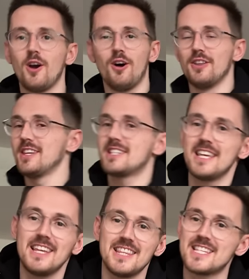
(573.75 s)
Oh, this
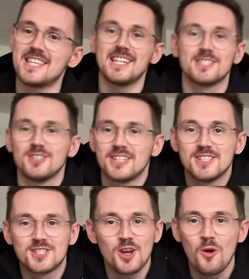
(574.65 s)
thing's looking
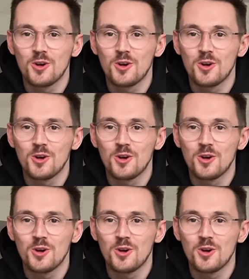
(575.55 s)
so